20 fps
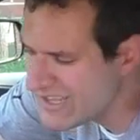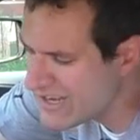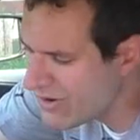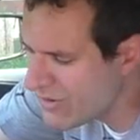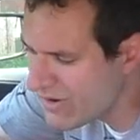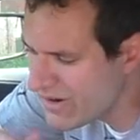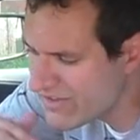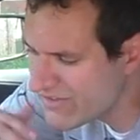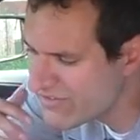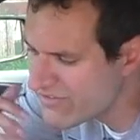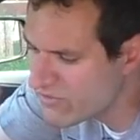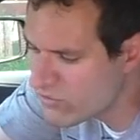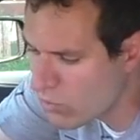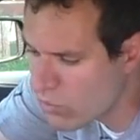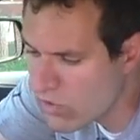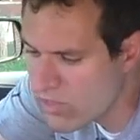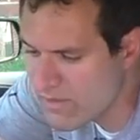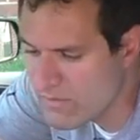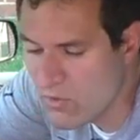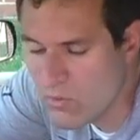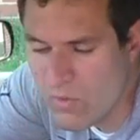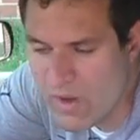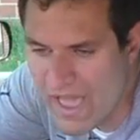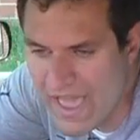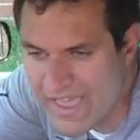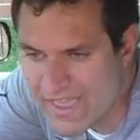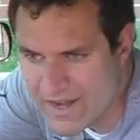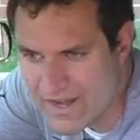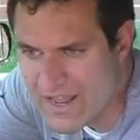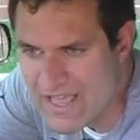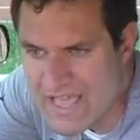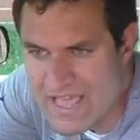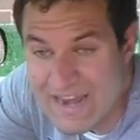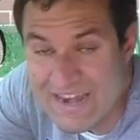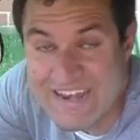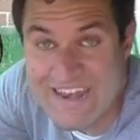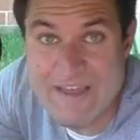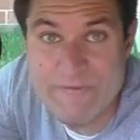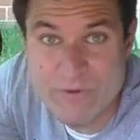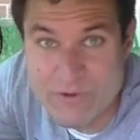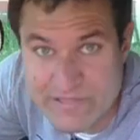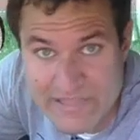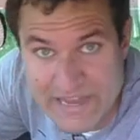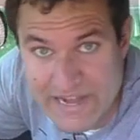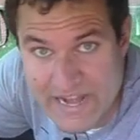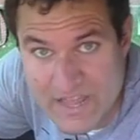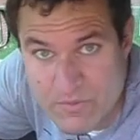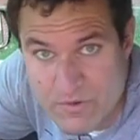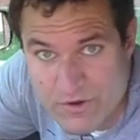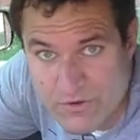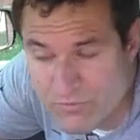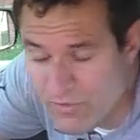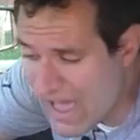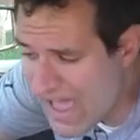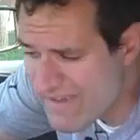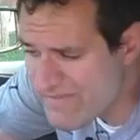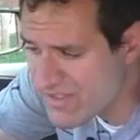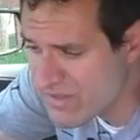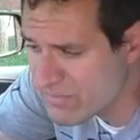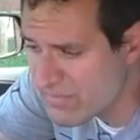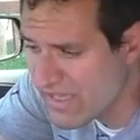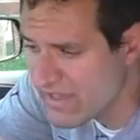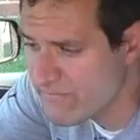You don't want to store them away and never let anyone drive them,